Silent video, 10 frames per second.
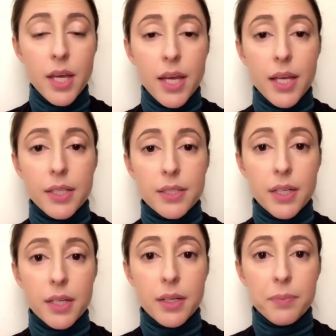
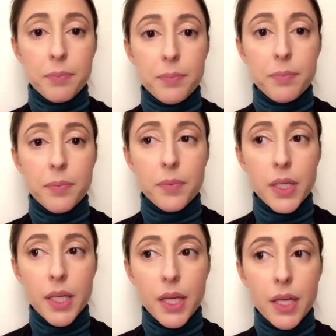And
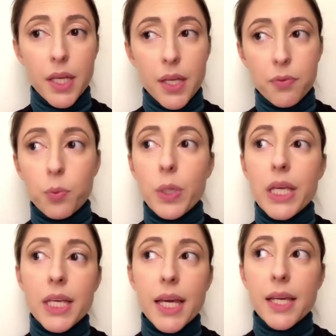if we
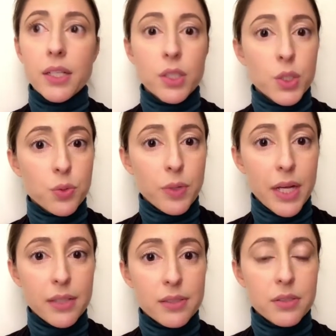can
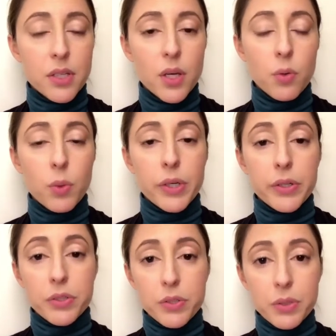address what our
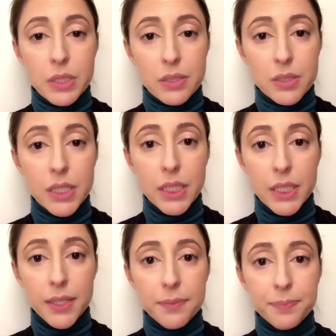students
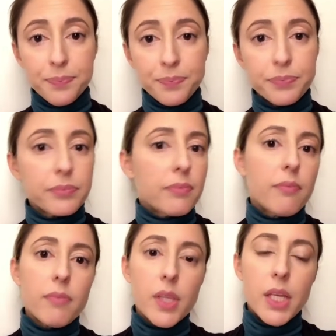need
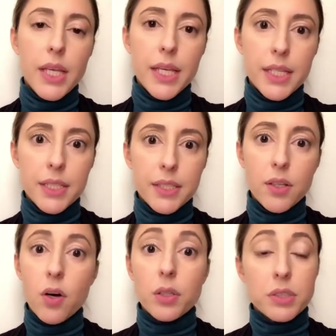in
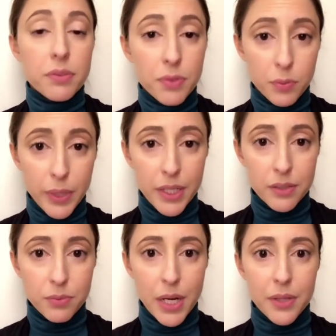all different
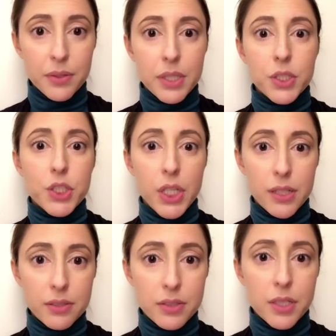ways rather than
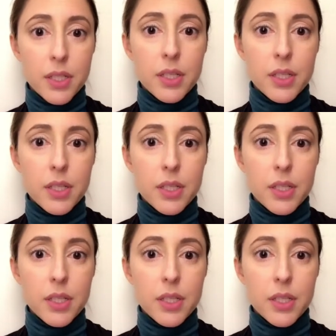just,